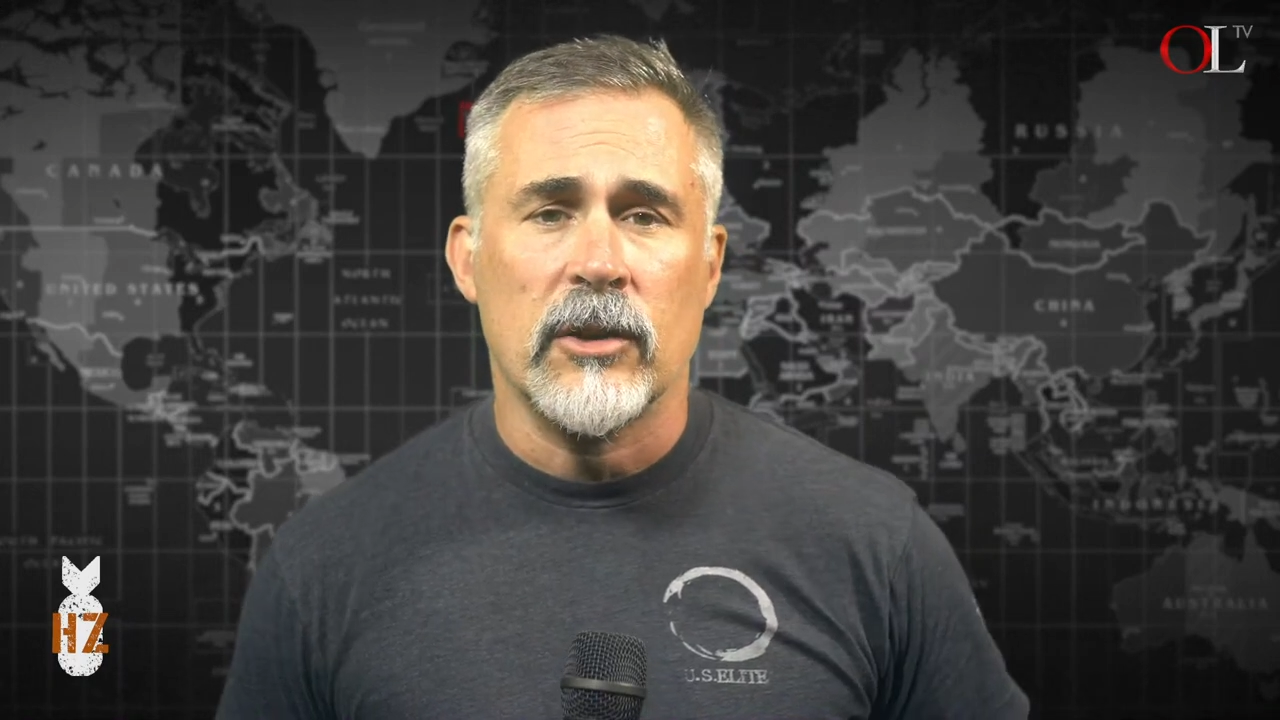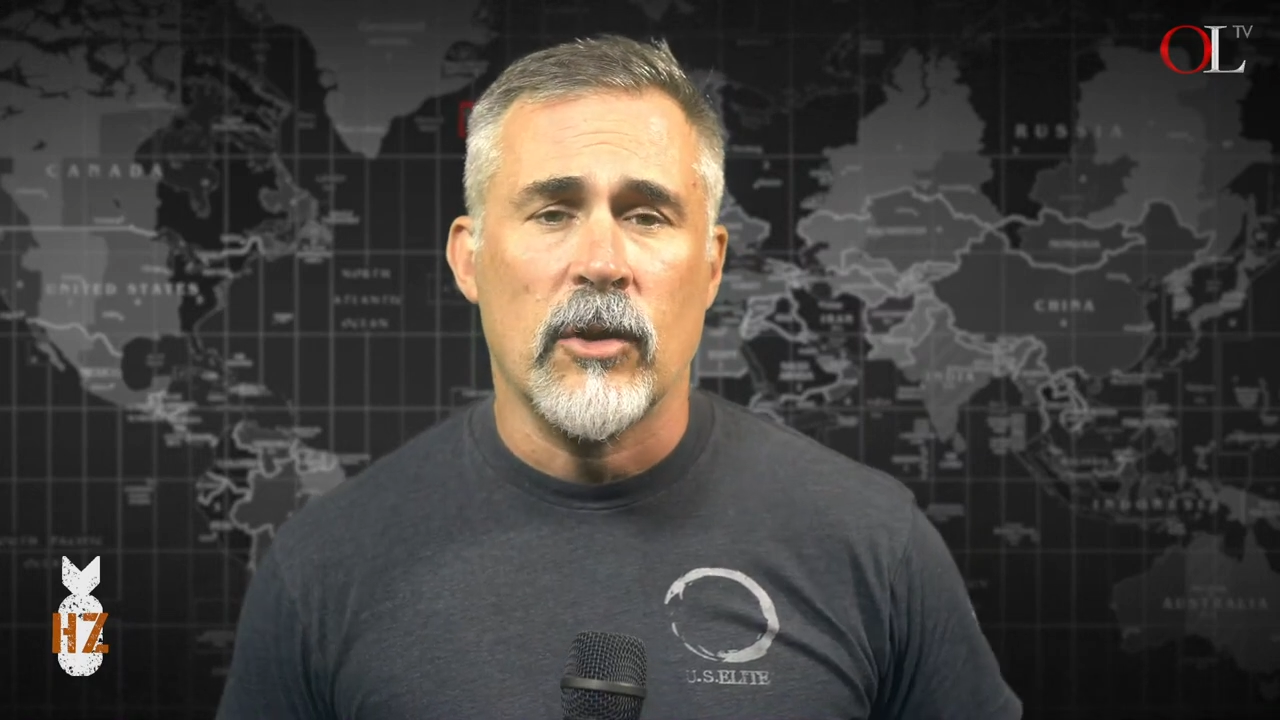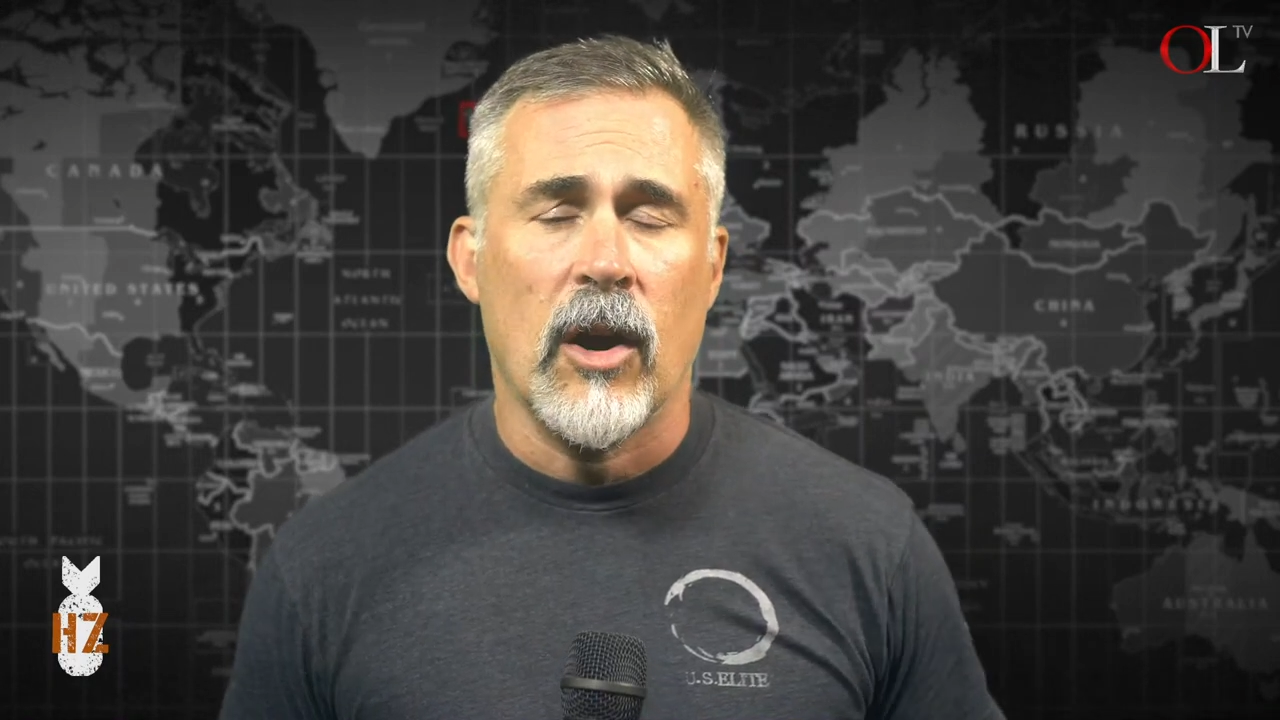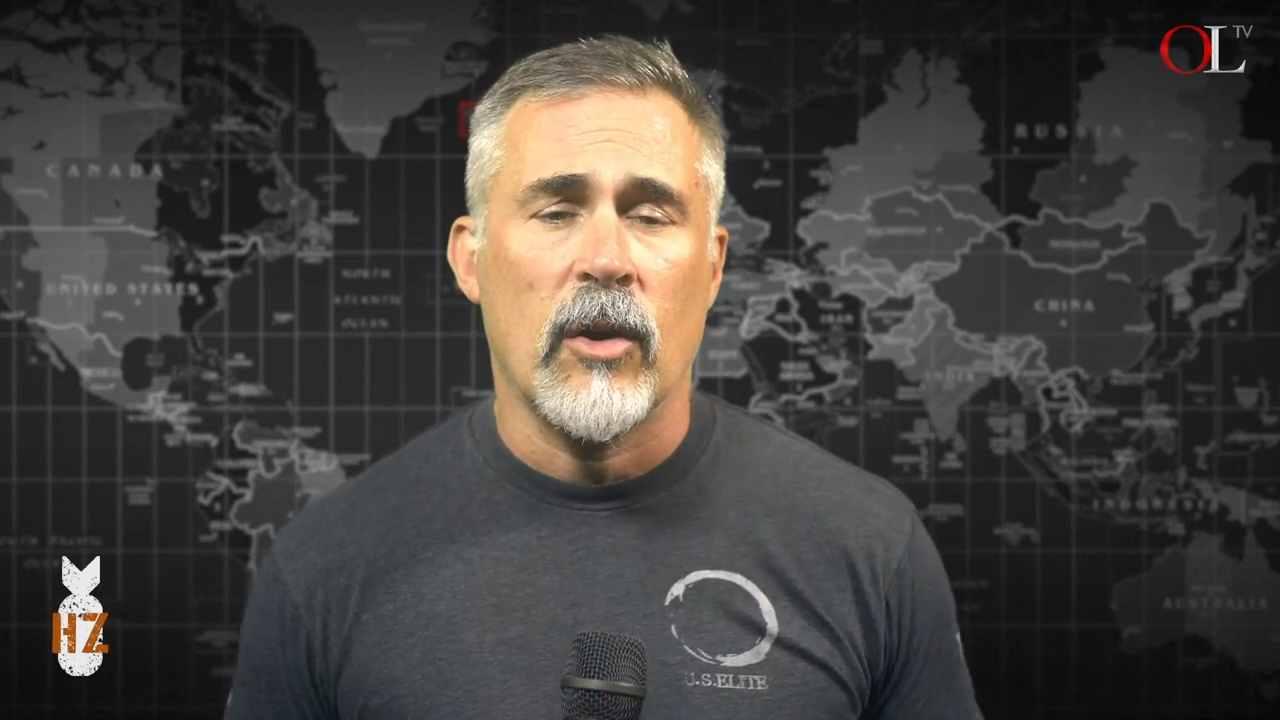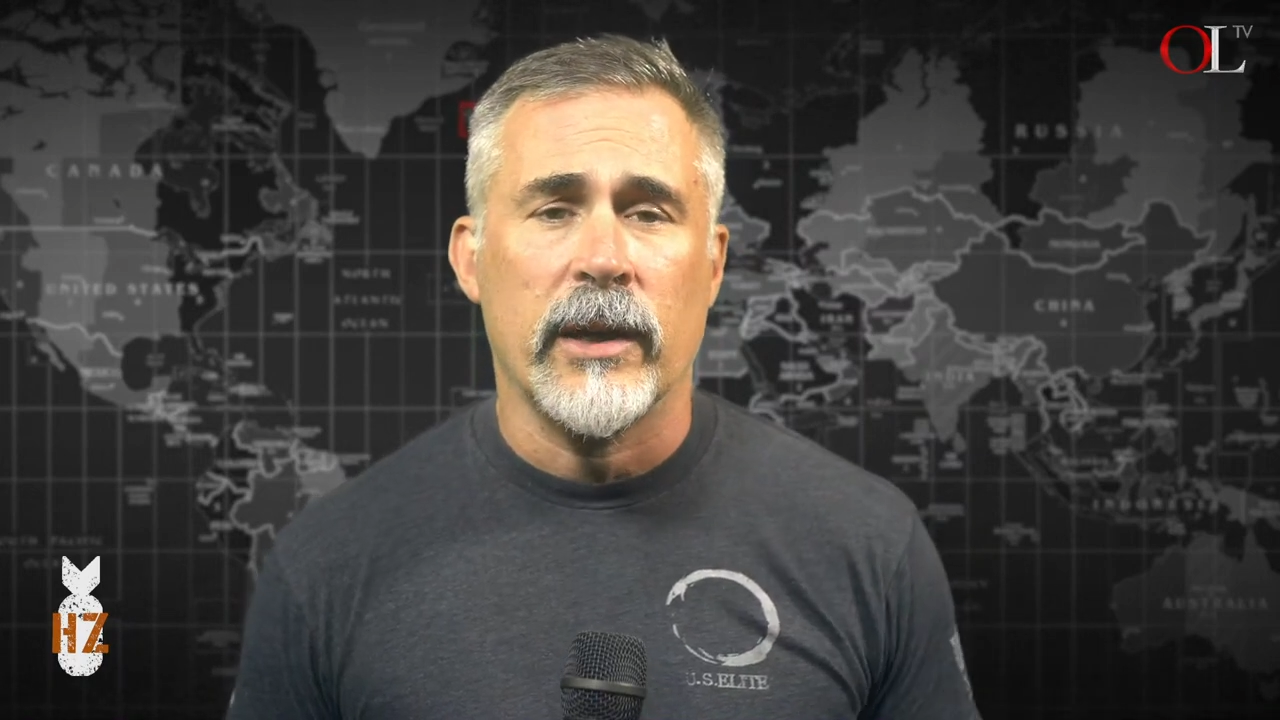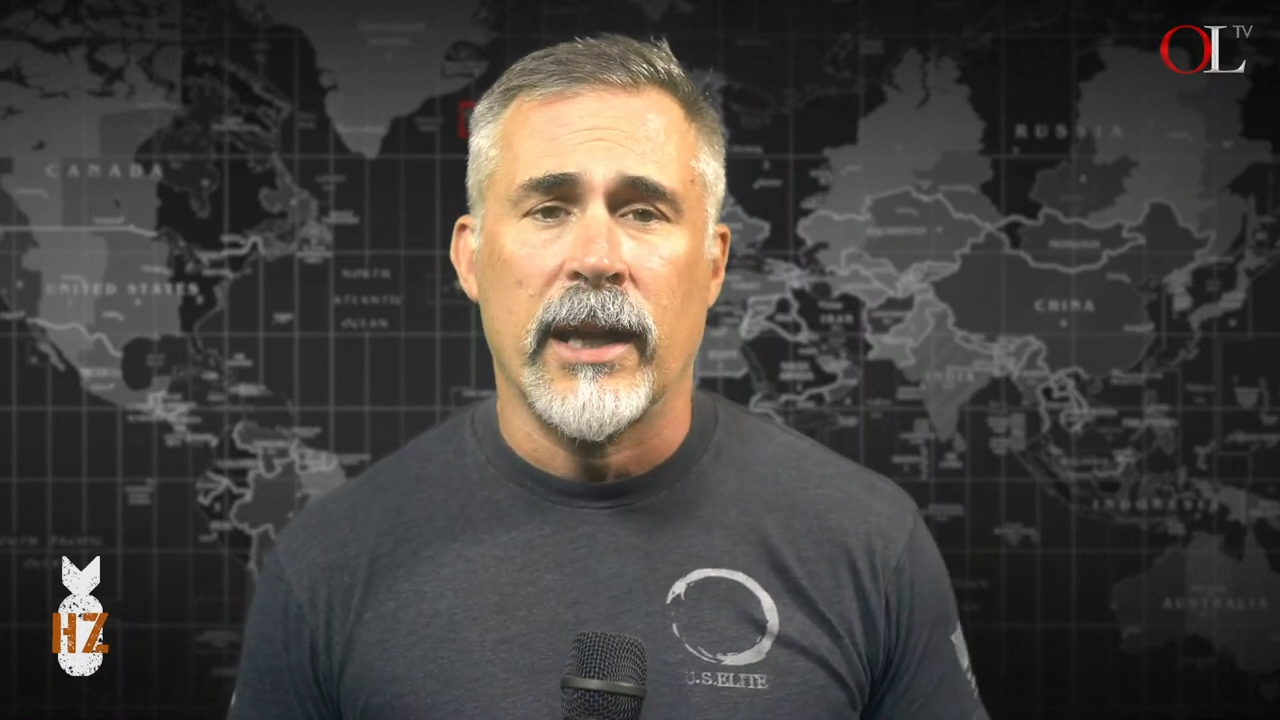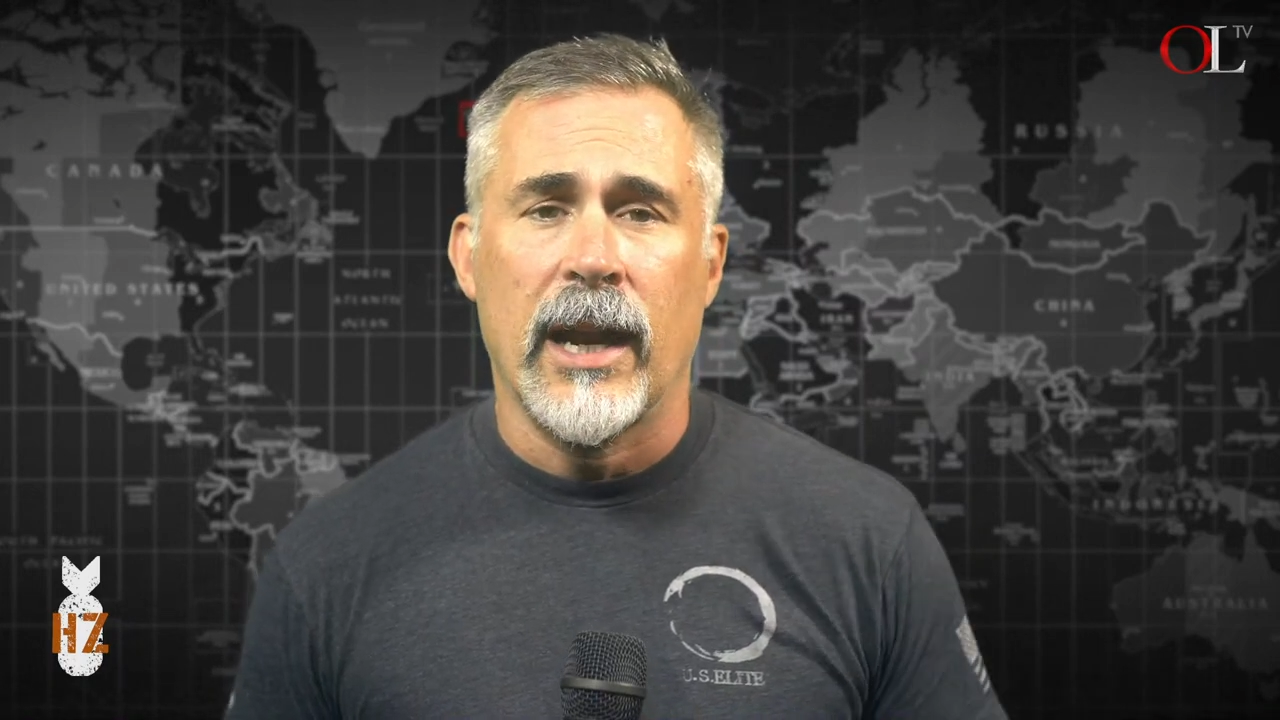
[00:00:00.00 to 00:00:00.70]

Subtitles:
to grow and